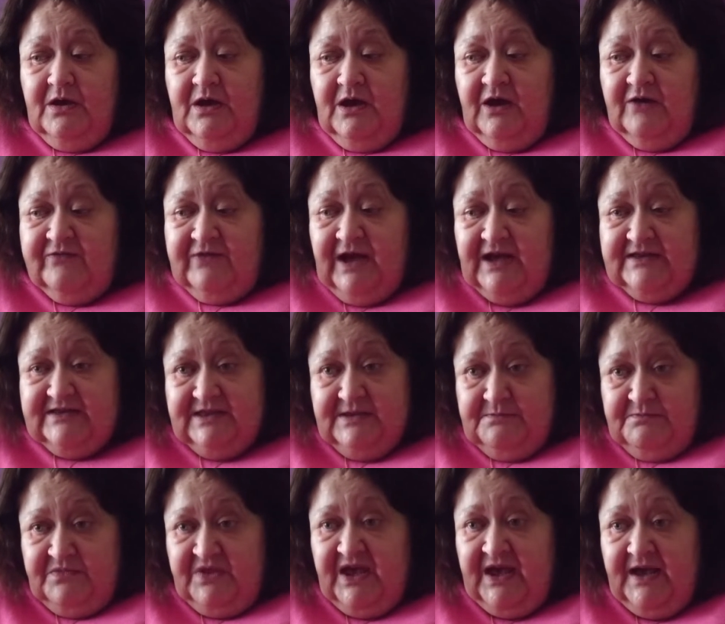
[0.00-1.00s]
I've had
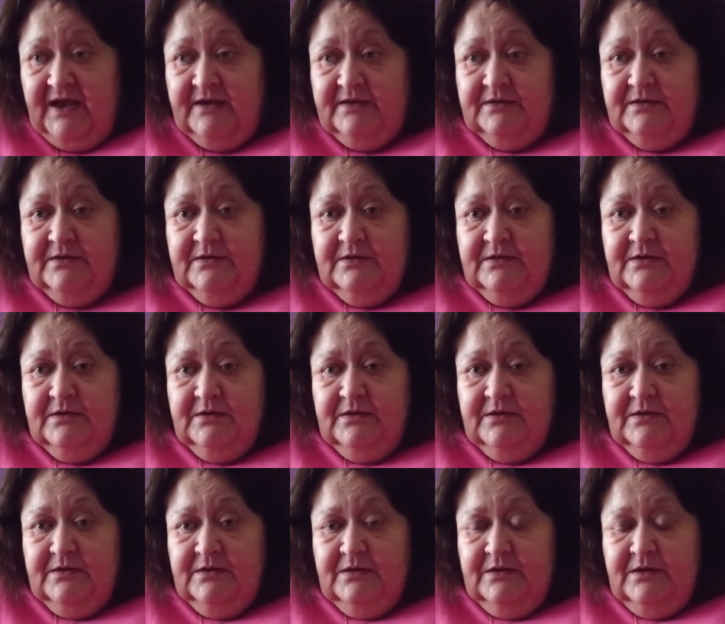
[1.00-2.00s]
them there,
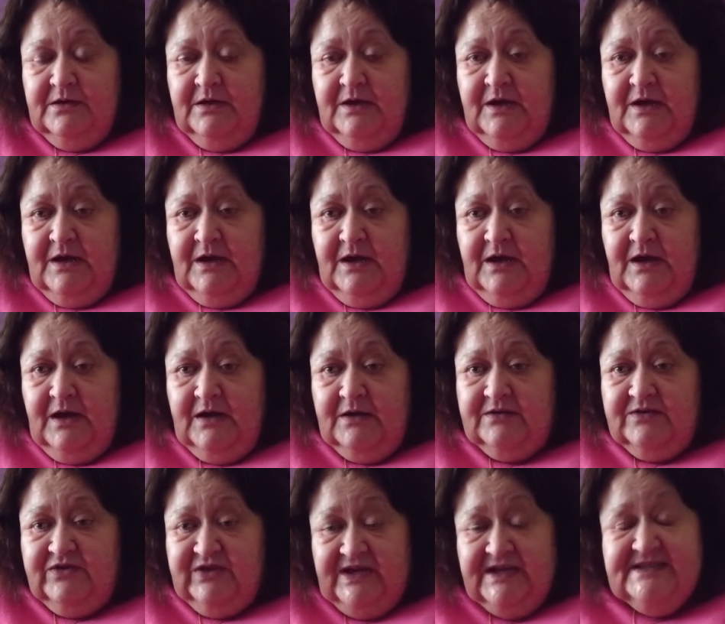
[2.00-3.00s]

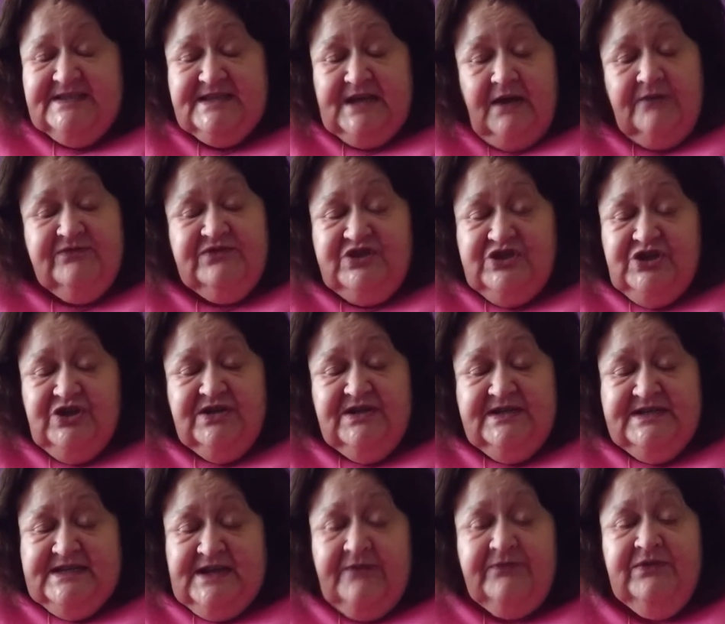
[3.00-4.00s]
and things have
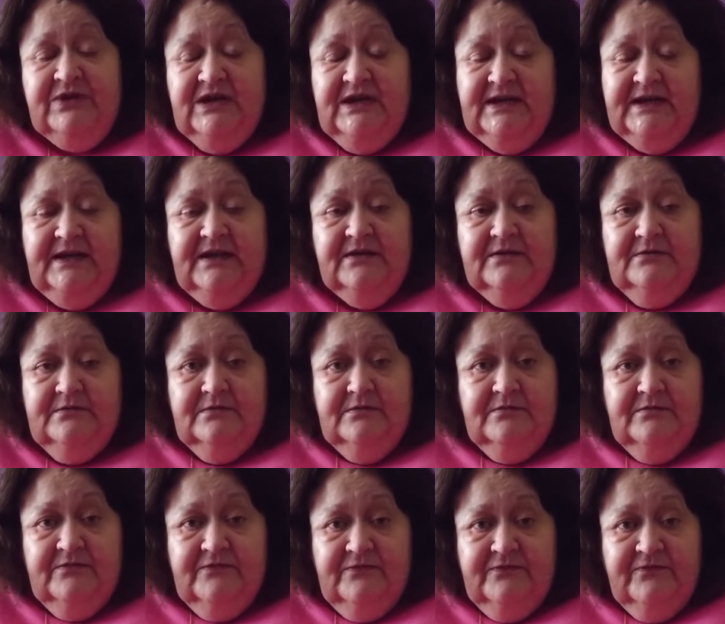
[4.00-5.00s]
definitely
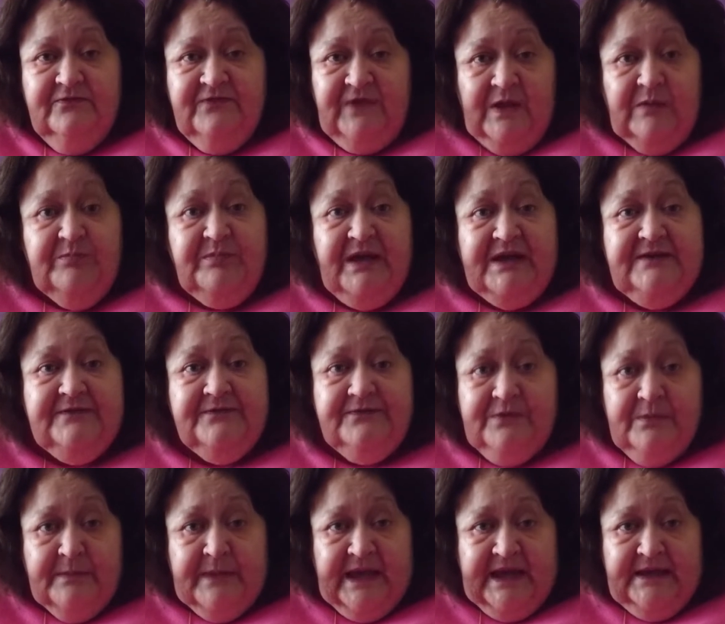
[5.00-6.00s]
felt better
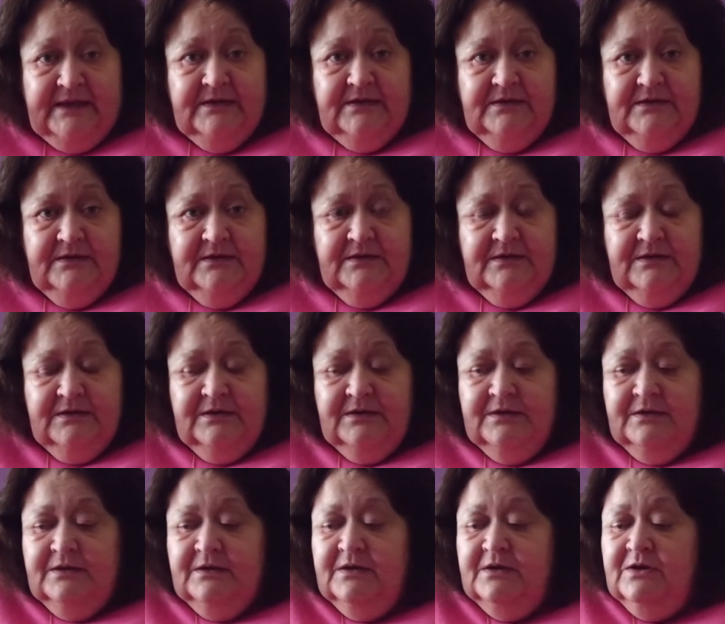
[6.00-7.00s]
for me.
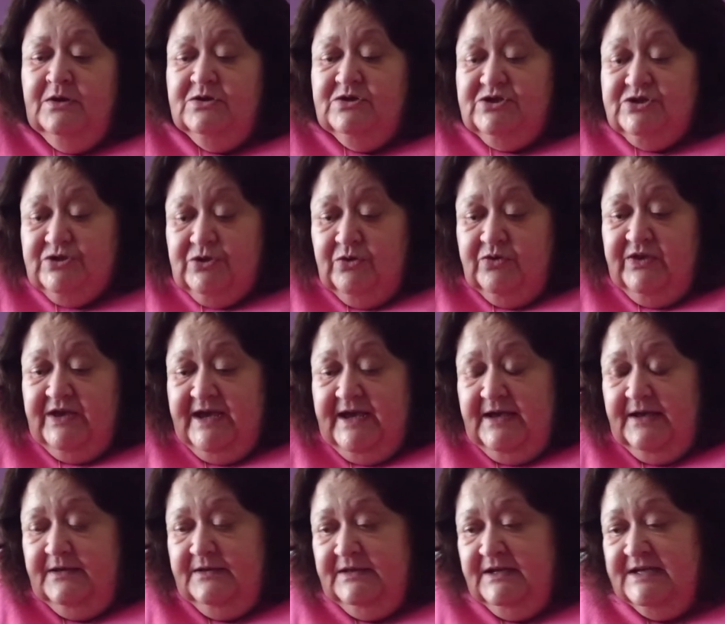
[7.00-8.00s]
So
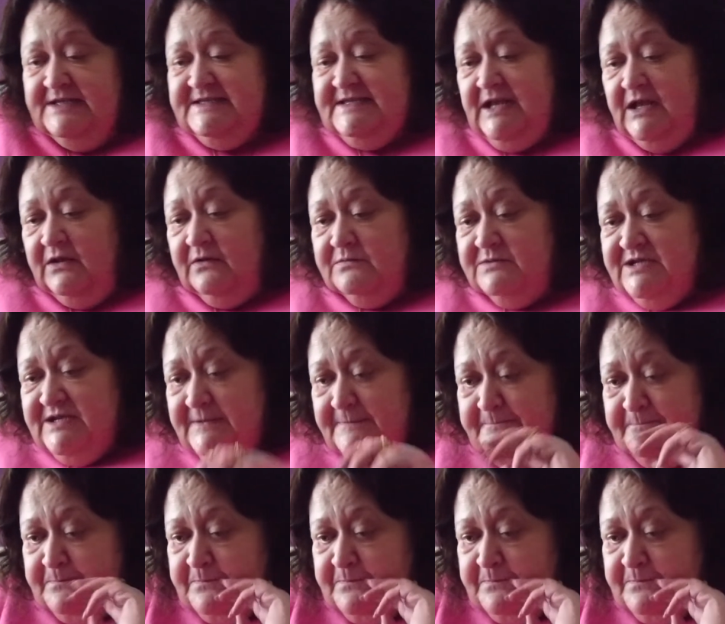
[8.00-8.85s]
there, that's helped.